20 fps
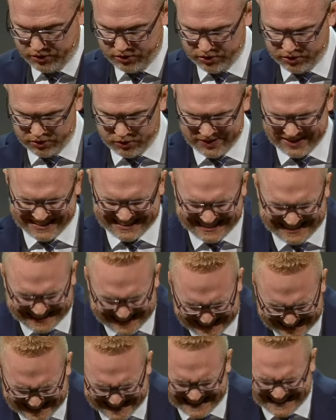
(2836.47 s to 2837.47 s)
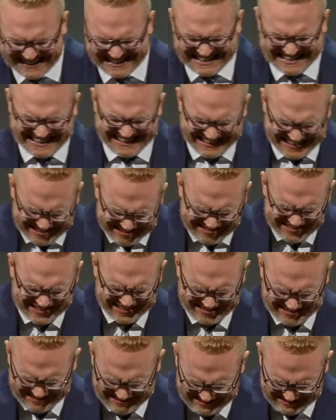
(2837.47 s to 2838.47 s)
to assist us in
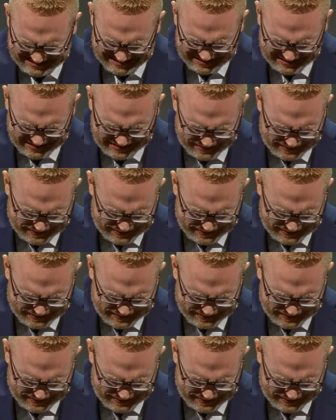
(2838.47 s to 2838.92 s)
this.